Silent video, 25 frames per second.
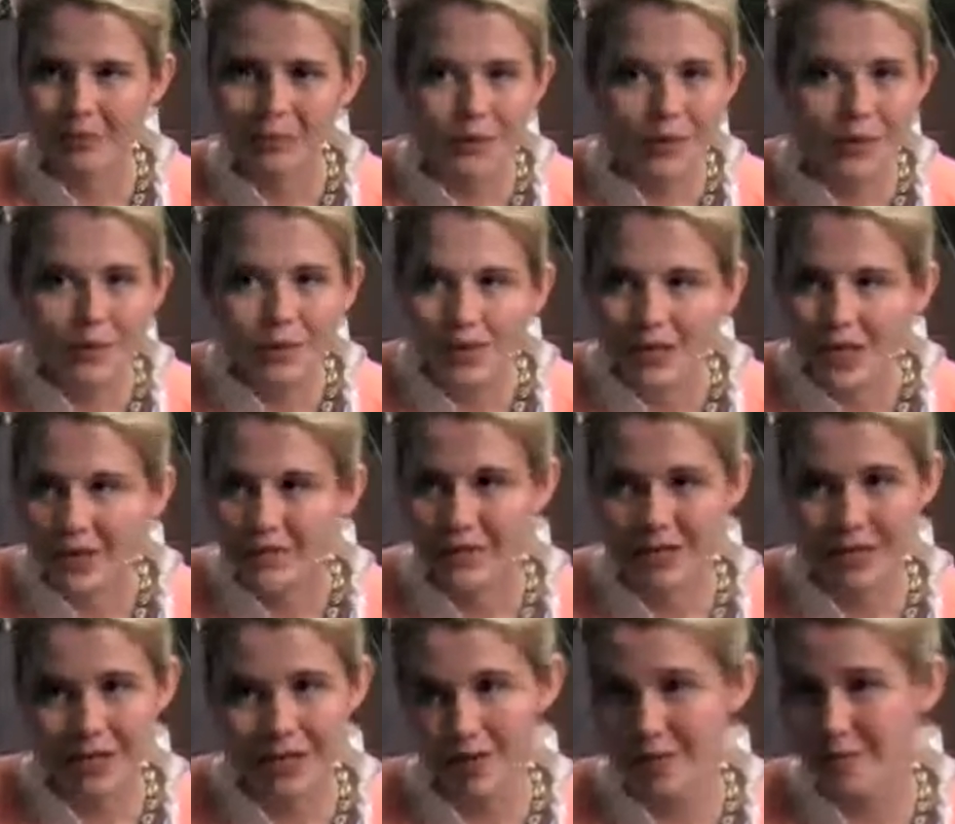you'd never
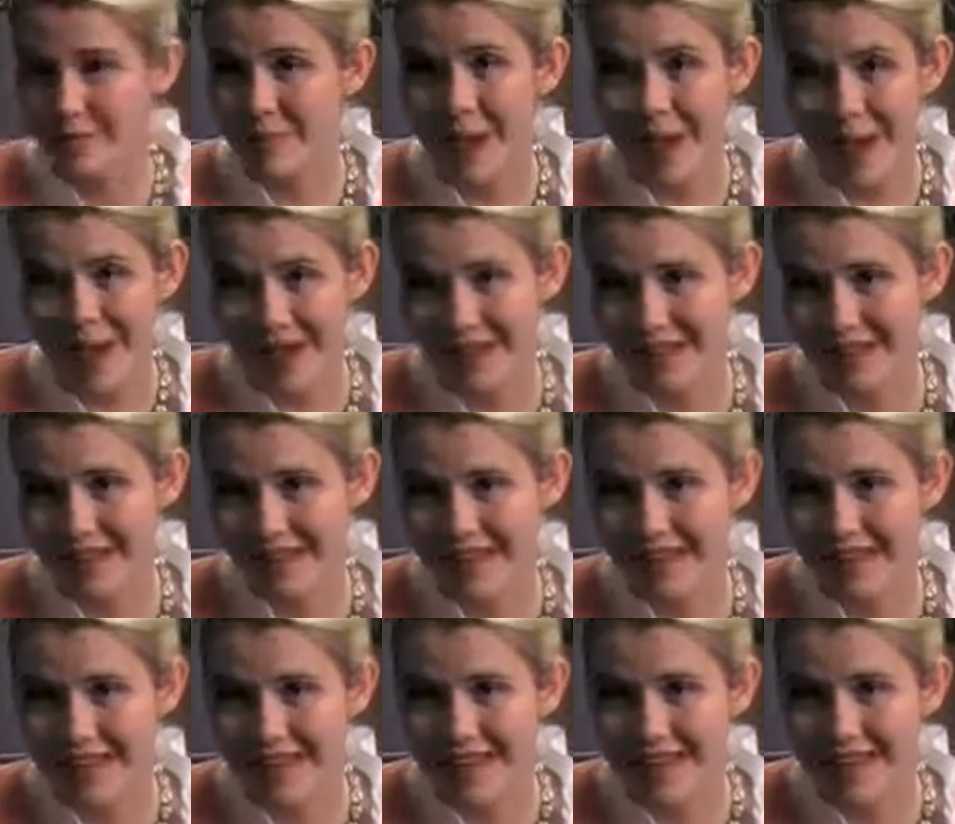get them back.
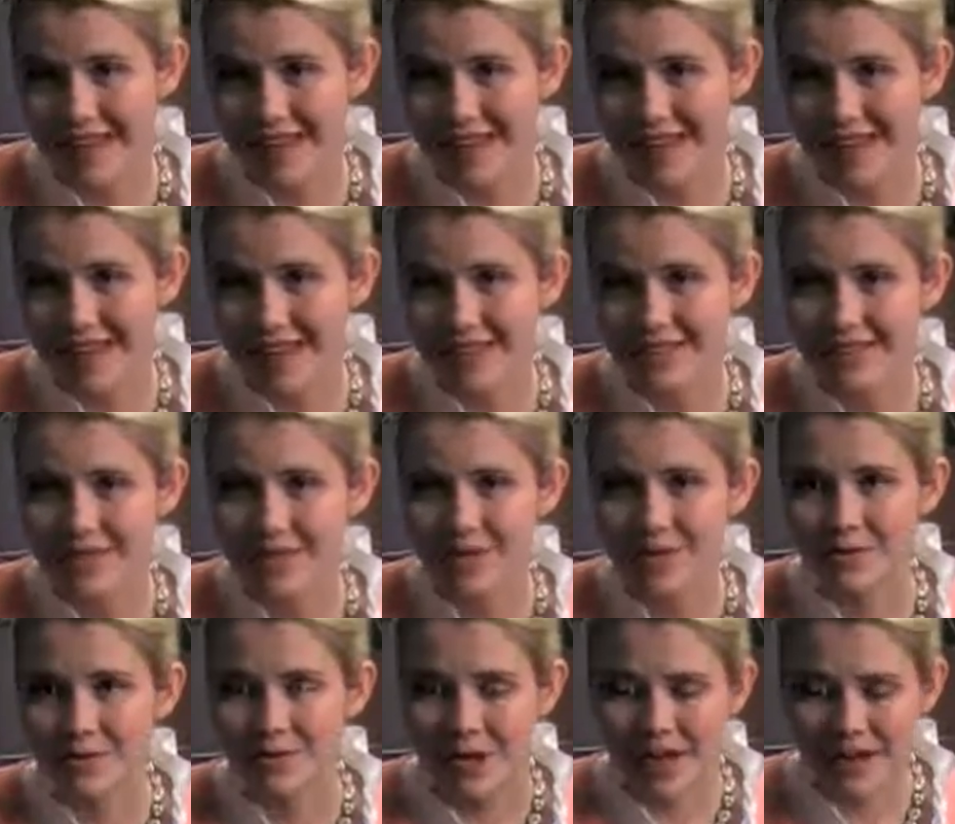And
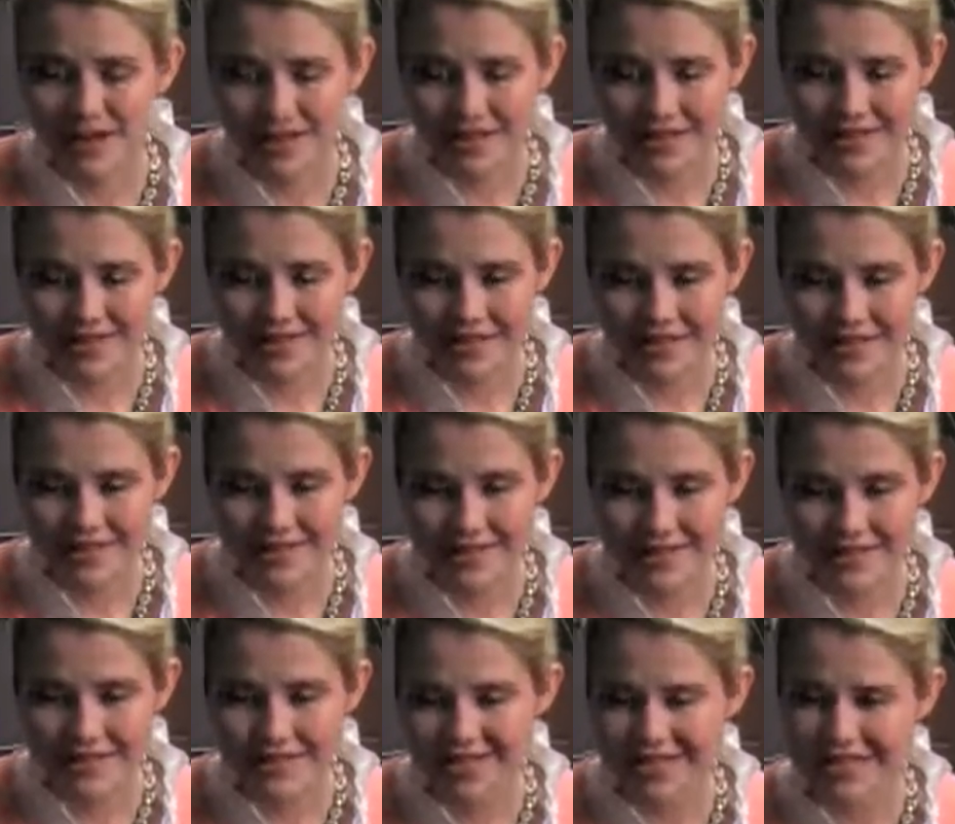so Rad
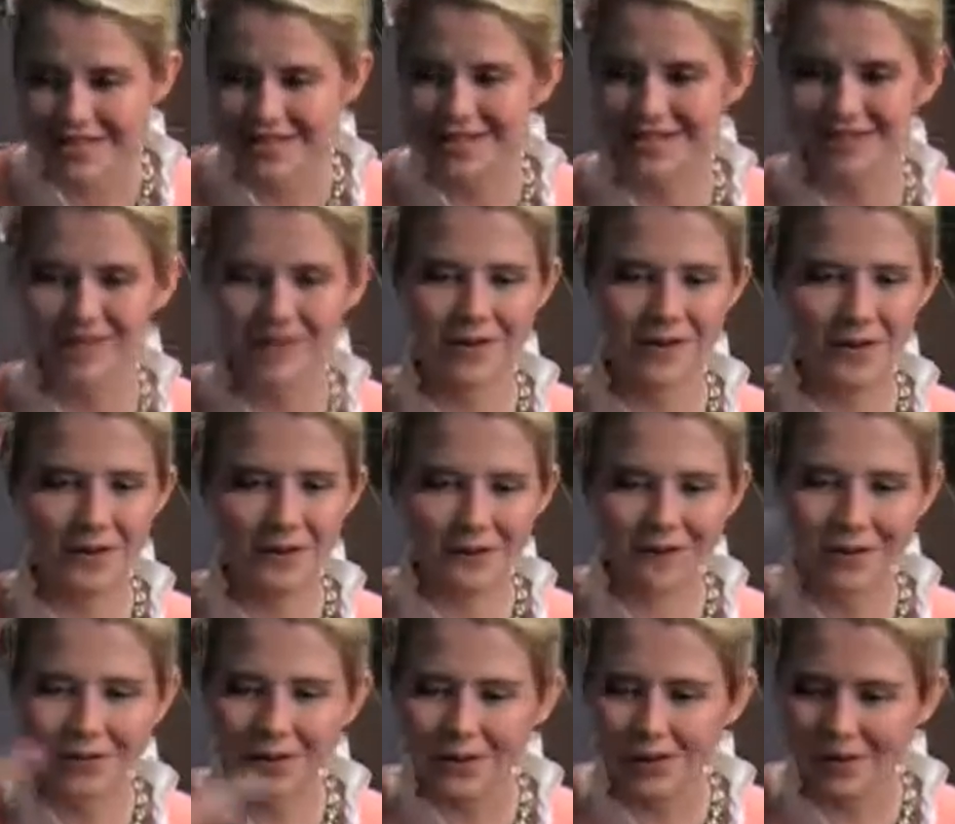Kids is all
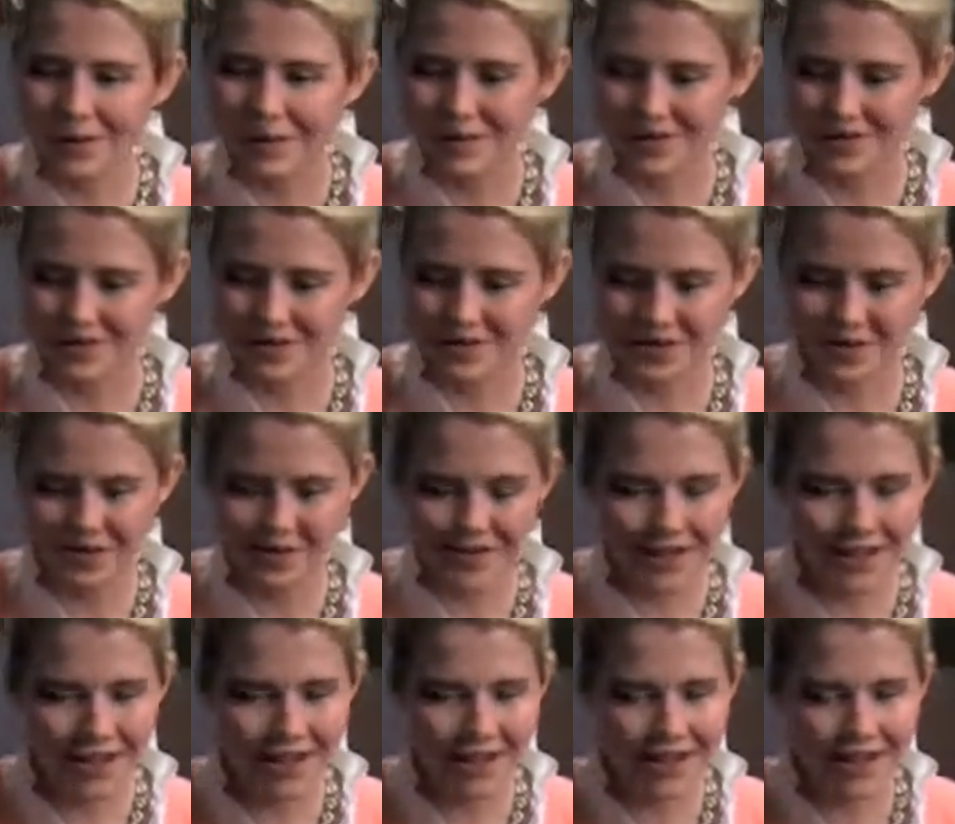inclusive in
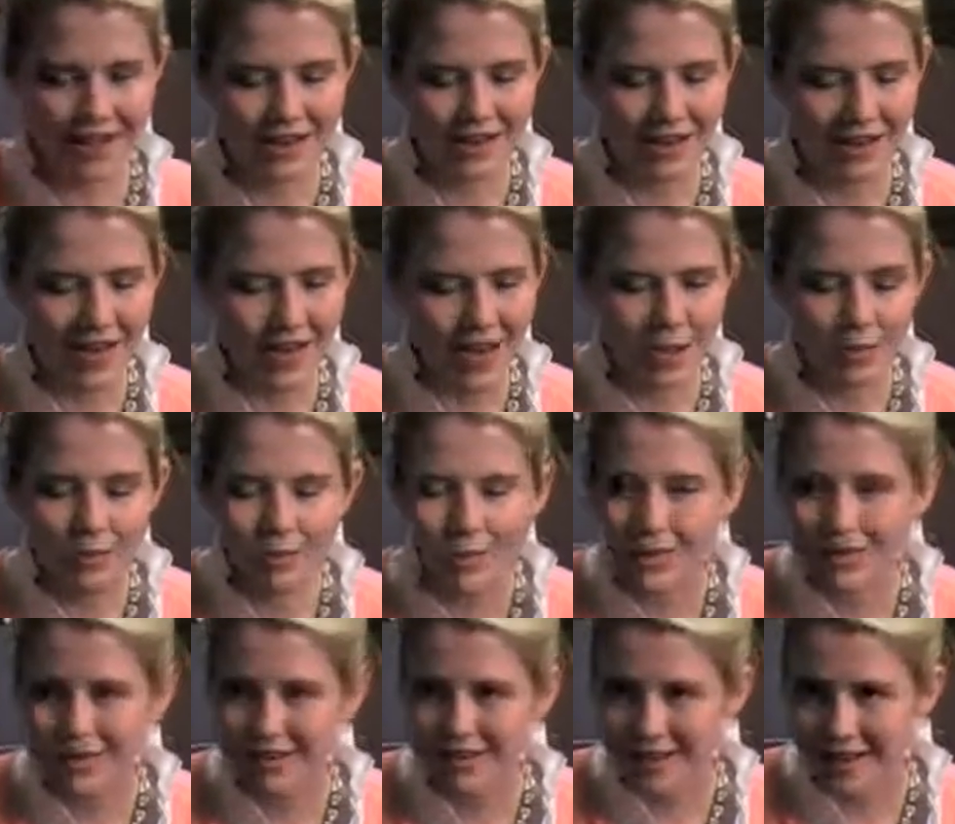that. And I
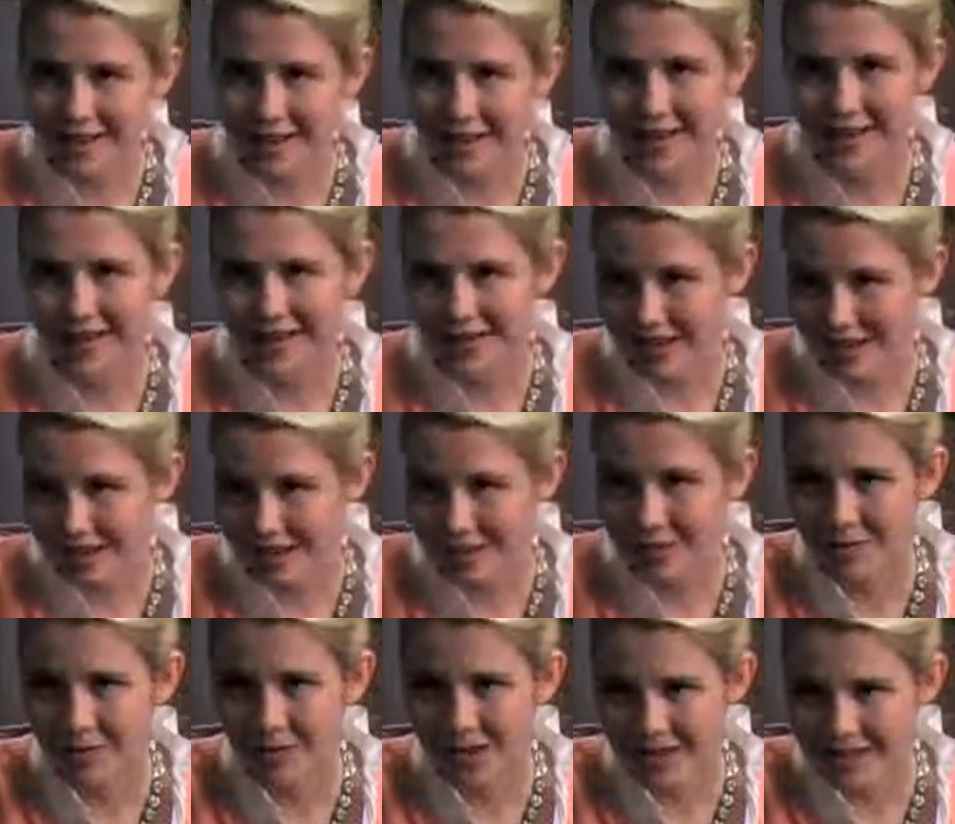wish I had
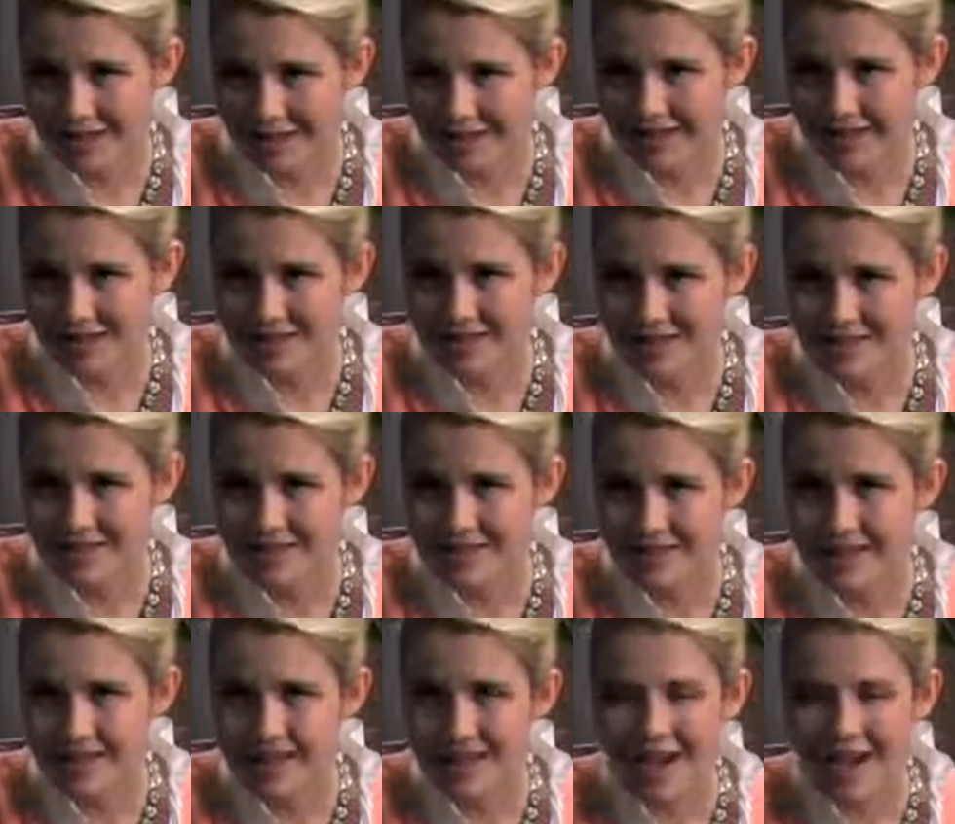had Rad Kids.